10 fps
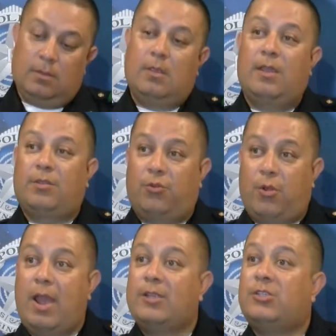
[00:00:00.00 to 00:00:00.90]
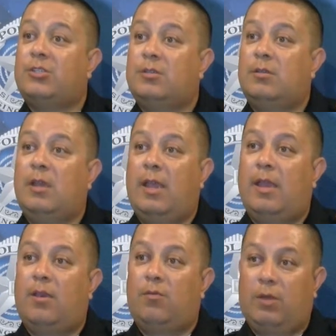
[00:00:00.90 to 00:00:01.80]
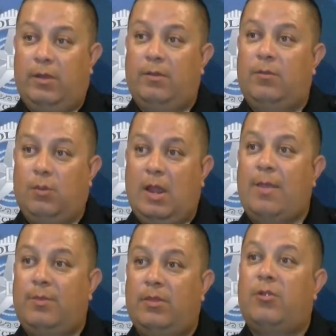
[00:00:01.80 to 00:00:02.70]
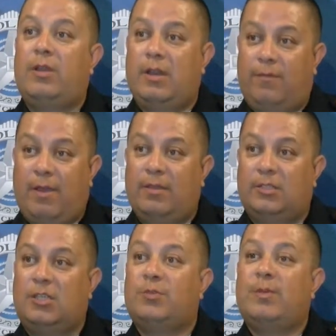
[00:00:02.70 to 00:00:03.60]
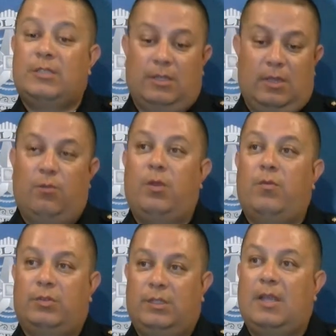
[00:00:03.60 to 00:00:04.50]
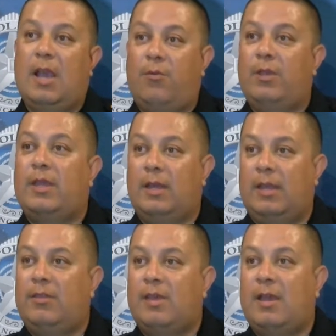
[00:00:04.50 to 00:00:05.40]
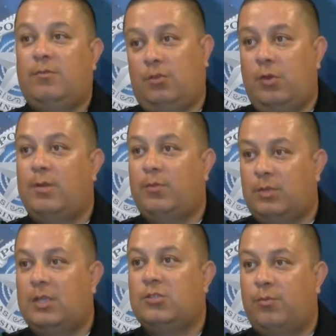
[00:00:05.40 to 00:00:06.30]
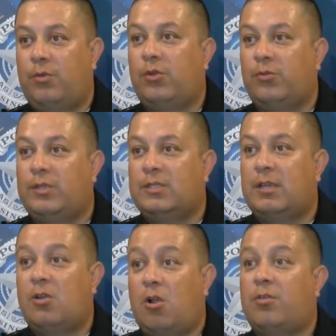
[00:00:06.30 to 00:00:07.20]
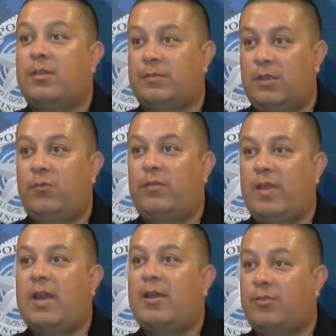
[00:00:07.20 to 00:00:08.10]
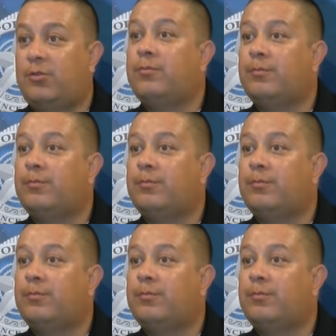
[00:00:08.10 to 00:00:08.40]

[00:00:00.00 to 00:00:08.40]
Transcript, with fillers: at the crash and what, what happened there, identify the suspects, and then we will see how we can link that to any potential burglaries and car thefts that we've had out there.